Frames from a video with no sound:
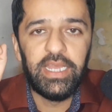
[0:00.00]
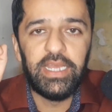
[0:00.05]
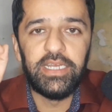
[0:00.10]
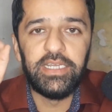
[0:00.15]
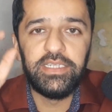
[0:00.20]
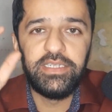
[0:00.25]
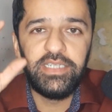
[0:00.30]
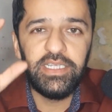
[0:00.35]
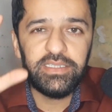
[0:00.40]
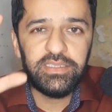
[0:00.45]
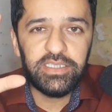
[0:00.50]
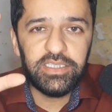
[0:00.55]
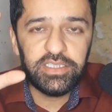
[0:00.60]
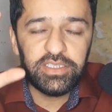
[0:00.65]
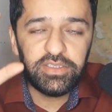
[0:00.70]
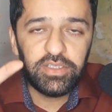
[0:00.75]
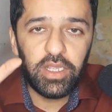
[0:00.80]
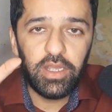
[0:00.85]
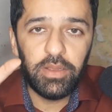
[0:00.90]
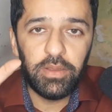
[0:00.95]

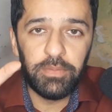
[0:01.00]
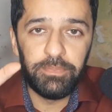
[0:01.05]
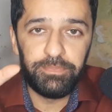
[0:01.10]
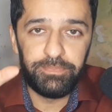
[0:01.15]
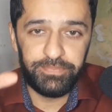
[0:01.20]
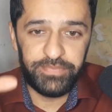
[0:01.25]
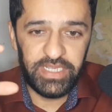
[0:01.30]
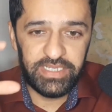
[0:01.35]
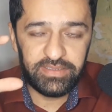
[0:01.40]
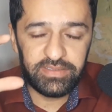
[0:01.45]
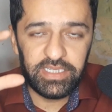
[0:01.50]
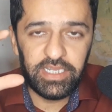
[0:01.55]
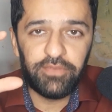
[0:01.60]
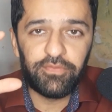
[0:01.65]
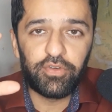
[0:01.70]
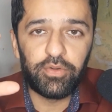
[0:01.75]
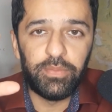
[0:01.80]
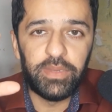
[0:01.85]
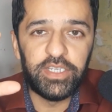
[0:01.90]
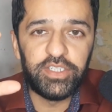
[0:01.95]
This
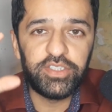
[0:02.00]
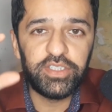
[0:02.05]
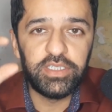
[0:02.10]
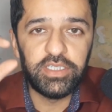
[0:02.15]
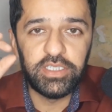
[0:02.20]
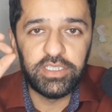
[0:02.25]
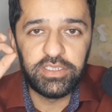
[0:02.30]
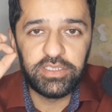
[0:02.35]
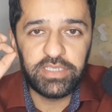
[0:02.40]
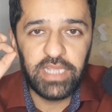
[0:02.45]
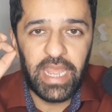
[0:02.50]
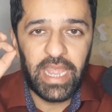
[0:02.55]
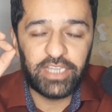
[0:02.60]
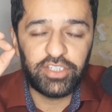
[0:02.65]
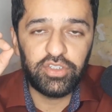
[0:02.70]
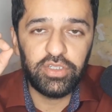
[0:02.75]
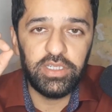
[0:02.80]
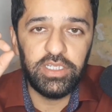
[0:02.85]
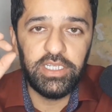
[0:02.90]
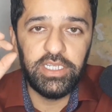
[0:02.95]
information is
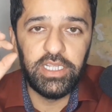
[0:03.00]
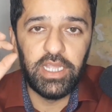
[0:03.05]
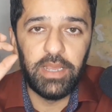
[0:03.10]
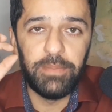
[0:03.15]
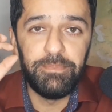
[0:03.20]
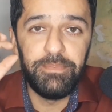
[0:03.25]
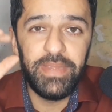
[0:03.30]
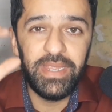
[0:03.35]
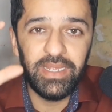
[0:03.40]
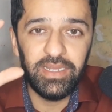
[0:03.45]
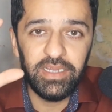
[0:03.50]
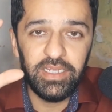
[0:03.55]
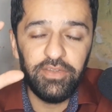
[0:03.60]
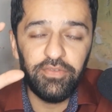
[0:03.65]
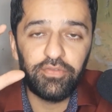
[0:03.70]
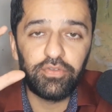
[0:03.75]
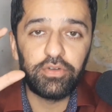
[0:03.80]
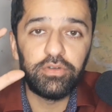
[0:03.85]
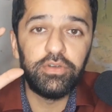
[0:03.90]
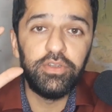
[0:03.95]
actually mainly
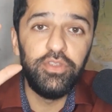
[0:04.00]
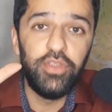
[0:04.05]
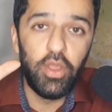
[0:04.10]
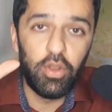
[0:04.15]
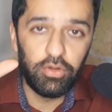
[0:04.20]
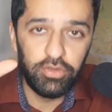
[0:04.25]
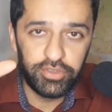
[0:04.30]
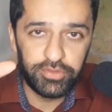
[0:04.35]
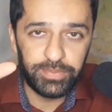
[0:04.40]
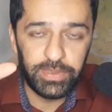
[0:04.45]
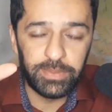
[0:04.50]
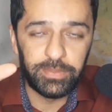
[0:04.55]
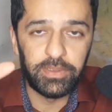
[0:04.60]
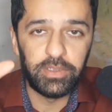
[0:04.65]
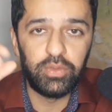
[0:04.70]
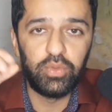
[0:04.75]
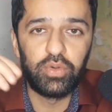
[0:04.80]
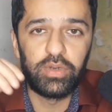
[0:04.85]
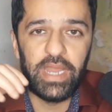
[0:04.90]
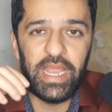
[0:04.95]
for those
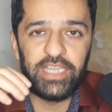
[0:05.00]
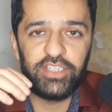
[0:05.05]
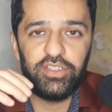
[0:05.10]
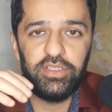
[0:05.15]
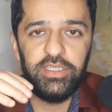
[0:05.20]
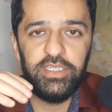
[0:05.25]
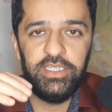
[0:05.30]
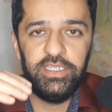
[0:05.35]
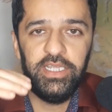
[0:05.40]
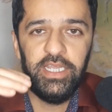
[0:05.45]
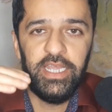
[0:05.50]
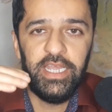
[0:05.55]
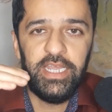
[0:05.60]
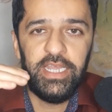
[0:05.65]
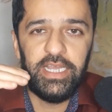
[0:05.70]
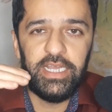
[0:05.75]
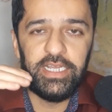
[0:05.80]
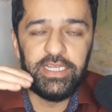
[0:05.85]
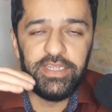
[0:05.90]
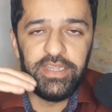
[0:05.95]
people who are actually
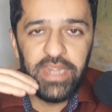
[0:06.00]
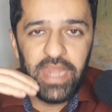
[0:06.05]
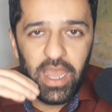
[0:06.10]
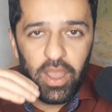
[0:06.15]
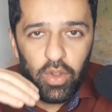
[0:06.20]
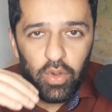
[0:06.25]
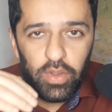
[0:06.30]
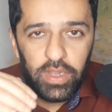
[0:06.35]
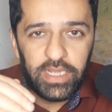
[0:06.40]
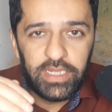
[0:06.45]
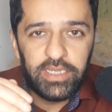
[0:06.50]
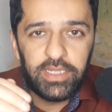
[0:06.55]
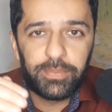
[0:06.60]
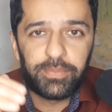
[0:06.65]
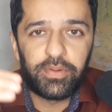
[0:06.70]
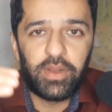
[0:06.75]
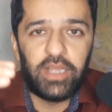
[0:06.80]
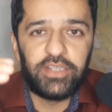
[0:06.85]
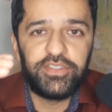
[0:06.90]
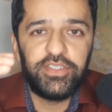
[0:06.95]
now in the
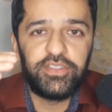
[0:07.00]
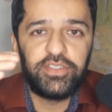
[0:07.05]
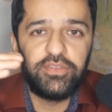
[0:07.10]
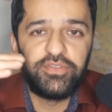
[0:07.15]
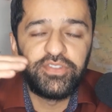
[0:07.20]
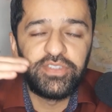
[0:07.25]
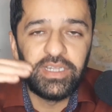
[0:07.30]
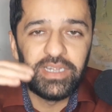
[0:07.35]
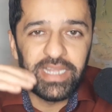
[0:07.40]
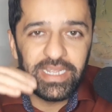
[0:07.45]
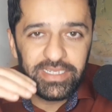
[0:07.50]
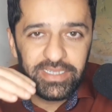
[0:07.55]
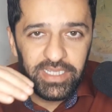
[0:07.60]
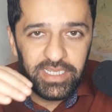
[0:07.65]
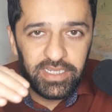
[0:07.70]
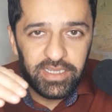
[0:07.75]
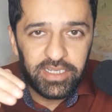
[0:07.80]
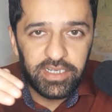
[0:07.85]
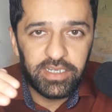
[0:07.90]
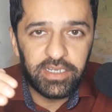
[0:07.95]
process of
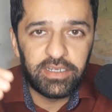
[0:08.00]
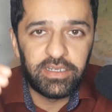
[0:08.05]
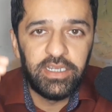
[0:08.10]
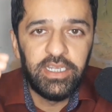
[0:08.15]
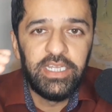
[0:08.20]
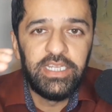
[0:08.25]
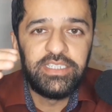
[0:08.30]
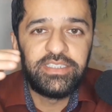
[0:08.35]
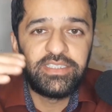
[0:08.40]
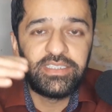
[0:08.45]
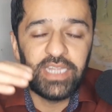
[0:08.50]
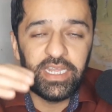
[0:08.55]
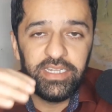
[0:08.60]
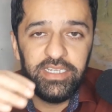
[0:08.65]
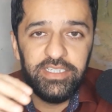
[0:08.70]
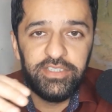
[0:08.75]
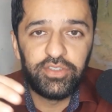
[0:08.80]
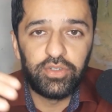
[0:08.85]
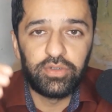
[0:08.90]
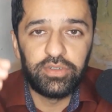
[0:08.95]
selecting their
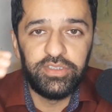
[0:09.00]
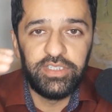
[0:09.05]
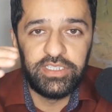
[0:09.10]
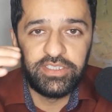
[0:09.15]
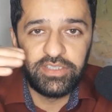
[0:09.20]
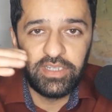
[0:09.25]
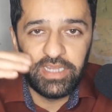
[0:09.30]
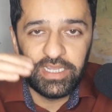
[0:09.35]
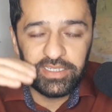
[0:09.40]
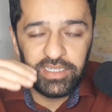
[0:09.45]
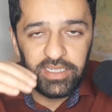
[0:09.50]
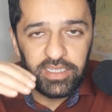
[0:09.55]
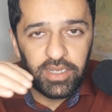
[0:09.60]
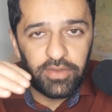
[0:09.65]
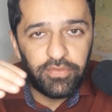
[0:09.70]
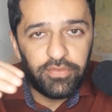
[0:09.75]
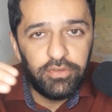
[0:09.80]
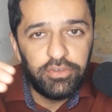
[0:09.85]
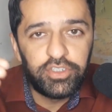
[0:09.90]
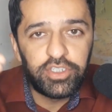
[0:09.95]
studies, or they're selecting
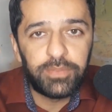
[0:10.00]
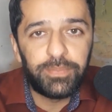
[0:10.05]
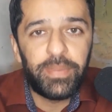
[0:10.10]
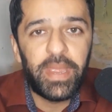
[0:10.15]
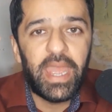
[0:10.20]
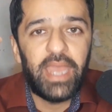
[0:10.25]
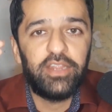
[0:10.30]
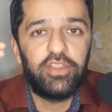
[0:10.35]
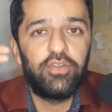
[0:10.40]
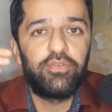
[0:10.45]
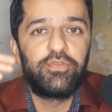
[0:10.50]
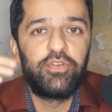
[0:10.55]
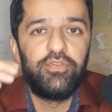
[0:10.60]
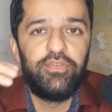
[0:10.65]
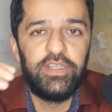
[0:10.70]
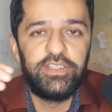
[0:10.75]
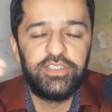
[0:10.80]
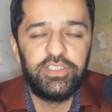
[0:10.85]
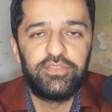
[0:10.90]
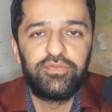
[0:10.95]
their future path of
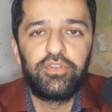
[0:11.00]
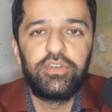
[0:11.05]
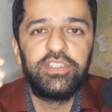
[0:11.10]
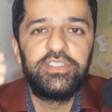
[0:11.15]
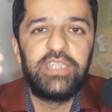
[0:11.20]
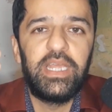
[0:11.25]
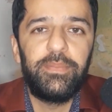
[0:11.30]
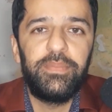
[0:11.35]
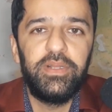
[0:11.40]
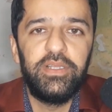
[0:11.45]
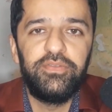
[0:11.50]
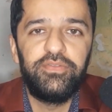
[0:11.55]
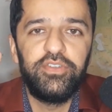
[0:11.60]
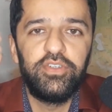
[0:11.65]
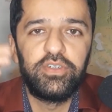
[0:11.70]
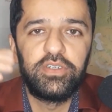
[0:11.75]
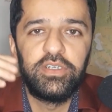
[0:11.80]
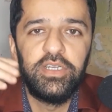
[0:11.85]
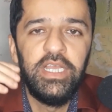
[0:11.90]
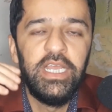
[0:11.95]
professions. For example, if
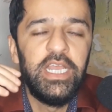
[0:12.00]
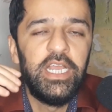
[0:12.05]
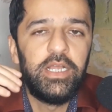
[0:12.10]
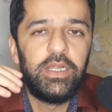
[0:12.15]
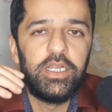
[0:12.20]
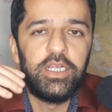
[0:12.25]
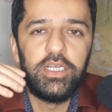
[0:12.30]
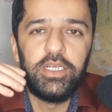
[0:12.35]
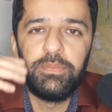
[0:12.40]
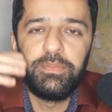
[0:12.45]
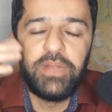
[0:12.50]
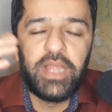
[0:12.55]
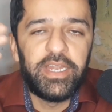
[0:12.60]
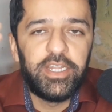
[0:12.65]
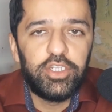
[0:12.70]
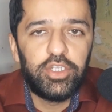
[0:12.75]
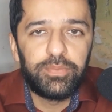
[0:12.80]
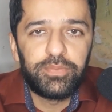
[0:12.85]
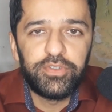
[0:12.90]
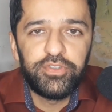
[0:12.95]
you're
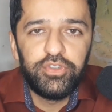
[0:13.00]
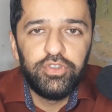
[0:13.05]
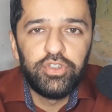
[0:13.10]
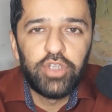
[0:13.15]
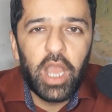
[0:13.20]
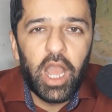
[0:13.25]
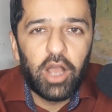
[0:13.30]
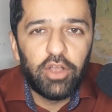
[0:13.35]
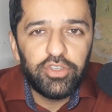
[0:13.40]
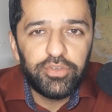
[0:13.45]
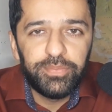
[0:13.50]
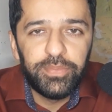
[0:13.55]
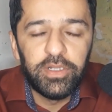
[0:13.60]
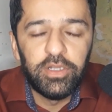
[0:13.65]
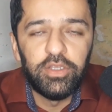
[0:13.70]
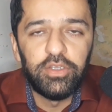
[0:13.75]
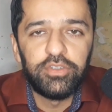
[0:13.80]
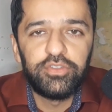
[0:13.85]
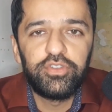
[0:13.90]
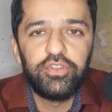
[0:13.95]
planning to pursue your
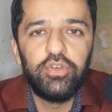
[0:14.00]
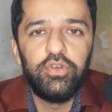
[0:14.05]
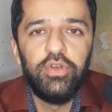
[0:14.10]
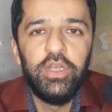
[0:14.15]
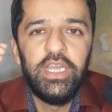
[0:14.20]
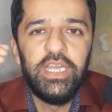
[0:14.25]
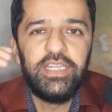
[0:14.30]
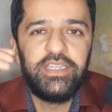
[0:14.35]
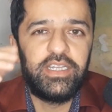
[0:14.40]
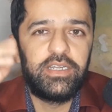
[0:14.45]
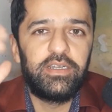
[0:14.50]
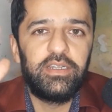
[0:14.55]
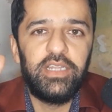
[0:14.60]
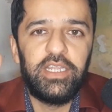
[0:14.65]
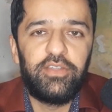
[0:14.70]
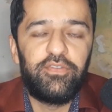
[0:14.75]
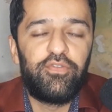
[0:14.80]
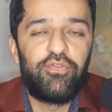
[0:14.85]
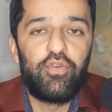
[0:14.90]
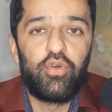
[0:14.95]
Ausbildung, so there are
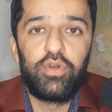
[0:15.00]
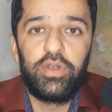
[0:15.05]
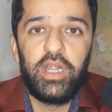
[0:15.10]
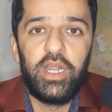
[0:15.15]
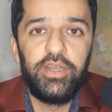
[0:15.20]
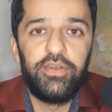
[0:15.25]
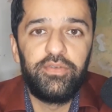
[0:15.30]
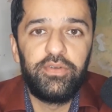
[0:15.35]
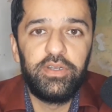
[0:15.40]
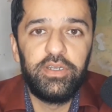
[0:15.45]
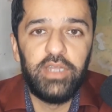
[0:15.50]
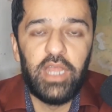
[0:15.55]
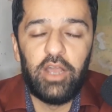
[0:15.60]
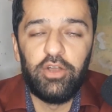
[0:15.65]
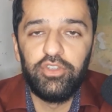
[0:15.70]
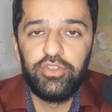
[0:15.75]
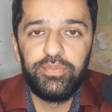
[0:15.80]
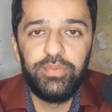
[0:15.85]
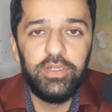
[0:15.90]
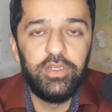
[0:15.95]
like 400
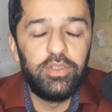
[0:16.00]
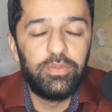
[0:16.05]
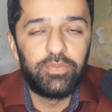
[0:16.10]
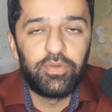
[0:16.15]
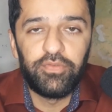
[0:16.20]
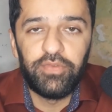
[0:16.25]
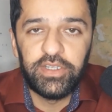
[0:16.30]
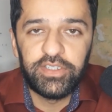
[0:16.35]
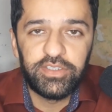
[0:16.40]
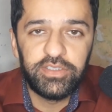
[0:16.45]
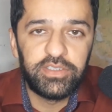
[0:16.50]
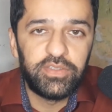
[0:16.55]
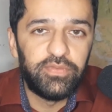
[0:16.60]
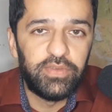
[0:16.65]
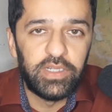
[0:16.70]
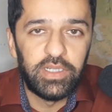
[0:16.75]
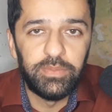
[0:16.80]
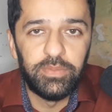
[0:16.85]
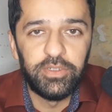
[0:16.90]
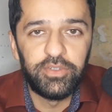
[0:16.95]
Ausbildung professions
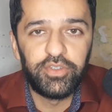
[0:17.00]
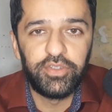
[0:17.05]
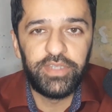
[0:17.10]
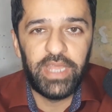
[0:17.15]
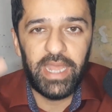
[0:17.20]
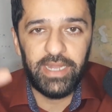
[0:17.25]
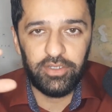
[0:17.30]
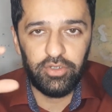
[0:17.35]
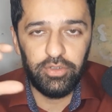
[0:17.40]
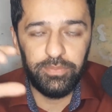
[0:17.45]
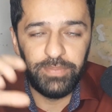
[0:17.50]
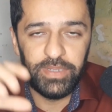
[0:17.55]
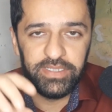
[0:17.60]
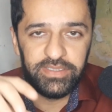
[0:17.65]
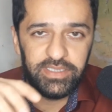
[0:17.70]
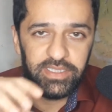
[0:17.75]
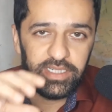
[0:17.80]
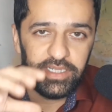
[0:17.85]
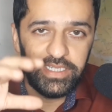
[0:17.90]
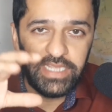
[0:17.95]
available. So that could
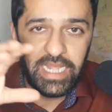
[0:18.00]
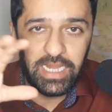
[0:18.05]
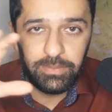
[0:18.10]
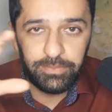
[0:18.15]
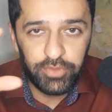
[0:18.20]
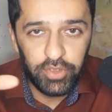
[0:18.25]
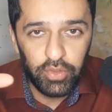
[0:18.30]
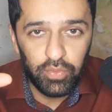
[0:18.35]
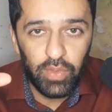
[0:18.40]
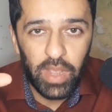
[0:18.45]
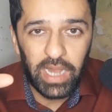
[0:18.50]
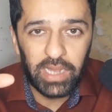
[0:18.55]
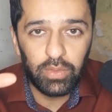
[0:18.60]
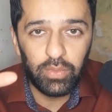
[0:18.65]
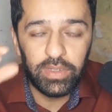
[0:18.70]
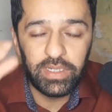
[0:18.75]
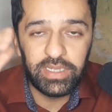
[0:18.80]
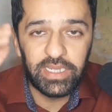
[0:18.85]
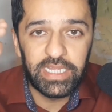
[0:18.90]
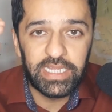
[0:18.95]
basically help you
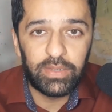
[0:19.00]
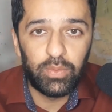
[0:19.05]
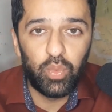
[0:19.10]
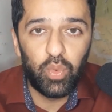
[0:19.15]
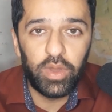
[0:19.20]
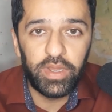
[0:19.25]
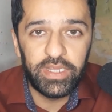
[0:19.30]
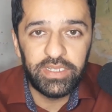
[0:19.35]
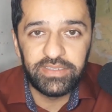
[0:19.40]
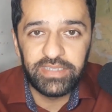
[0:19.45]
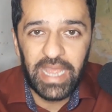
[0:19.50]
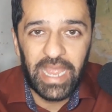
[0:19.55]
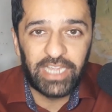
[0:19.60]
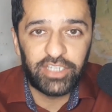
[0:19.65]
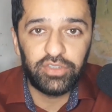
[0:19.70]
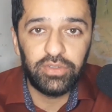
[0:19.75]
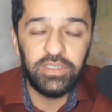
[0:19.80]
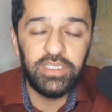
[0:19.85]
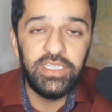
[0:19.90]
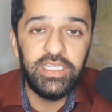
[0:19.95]
evaluate like what is
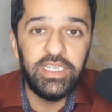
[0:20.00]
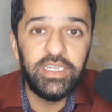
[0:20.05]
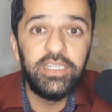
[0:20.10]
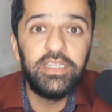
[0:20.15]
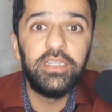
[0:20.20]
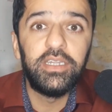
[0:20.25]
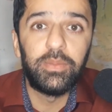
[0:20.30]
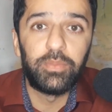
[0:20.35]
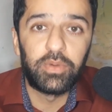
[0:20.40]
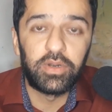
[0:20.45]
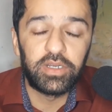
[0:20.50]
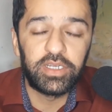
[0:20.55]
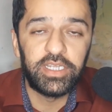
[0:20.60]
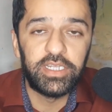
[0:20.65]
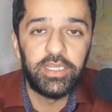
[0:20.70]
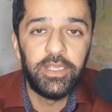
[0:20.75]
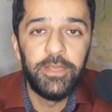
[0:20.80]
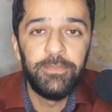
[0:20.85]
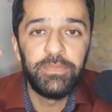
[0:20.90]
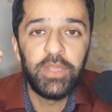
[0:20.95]
actually needed in the
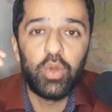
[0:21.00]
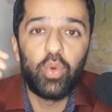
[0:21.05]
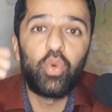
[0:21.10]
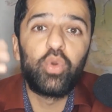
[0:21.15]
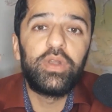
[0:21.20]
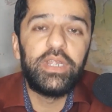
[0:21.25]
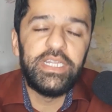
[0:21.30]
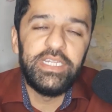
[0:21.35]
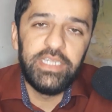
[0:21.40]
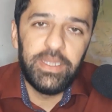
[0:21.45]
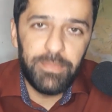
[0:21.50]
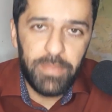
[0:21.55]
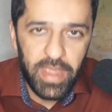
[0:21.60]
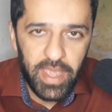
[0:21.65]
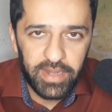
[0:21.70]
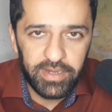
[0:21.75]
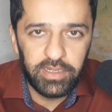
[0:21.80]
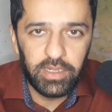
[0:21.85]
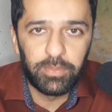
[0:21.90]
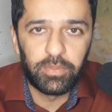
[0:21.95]
market or in
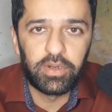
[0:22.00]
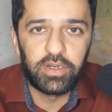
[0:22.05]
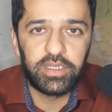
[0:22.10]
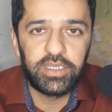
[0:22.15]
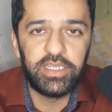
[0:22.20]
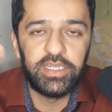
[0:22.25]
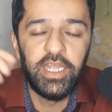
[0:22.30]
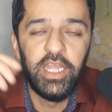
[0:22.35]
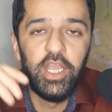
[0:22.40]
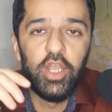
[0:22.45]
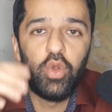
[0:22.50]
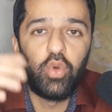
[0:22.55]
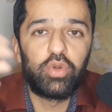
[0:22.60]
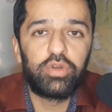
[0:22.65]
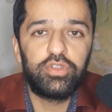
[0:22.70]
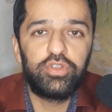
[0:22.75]
demand in the market. Or